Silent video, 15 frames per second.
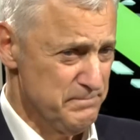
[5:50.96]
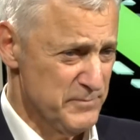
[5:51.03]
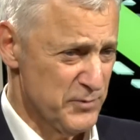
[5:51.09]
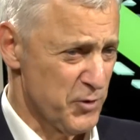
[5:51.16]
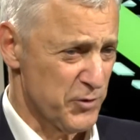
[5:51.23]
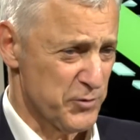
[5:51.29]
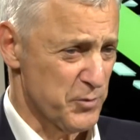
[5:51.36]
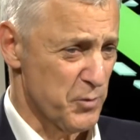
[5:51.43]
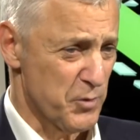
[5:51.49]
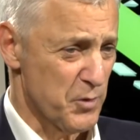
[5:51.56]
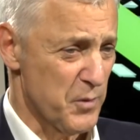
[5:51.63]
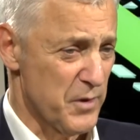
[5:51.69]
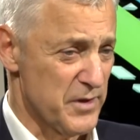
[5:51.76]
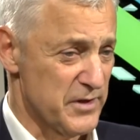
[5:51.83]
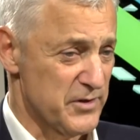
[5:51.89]
Of course, we're
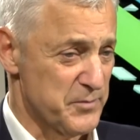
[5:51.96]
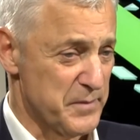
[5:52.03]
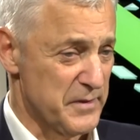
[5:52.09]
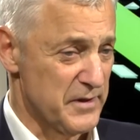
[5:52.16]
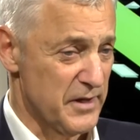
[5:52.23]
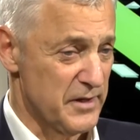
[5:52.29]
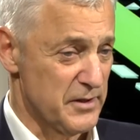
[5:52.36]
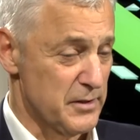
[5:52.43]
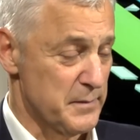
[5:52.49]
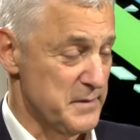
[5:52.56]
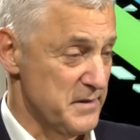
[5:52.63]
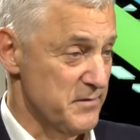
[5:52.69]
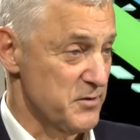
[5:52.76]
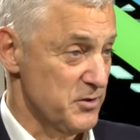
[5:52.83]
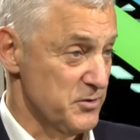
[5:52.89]
aware that it's been a little bit
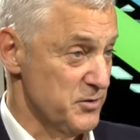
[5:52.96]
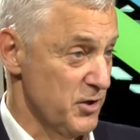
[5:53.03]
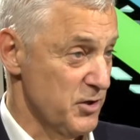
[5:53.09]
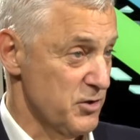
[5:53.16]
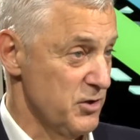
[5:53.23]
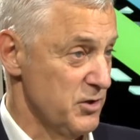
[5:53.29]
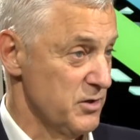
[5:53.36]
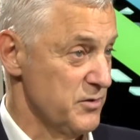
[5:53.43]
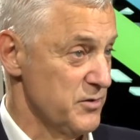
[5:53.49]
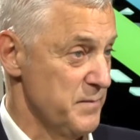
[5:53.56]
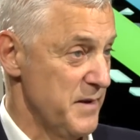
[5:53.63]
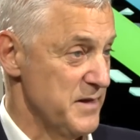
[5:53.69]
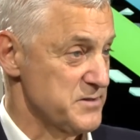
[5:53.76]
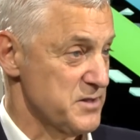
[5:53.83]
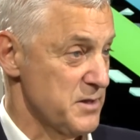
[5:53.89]
difficult in Hong Kong the
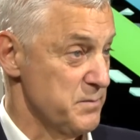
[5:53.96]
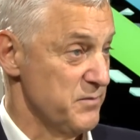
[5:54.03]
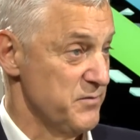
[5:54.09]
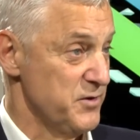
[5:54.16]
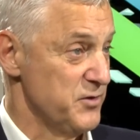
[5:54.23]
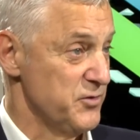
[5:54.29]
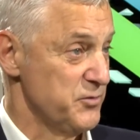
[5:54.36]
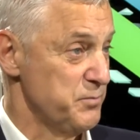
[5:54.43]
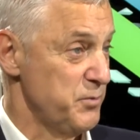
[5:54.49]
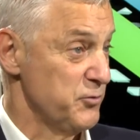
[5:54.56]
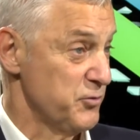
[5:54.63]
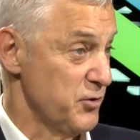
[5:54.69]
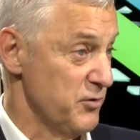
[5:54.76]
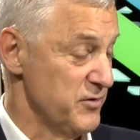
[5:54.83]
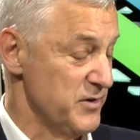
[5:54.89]
past couple of years
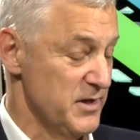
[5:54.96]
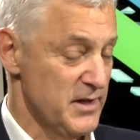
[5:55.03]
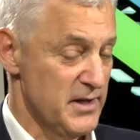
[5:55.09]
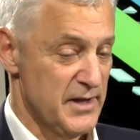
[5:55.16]
post-COVID,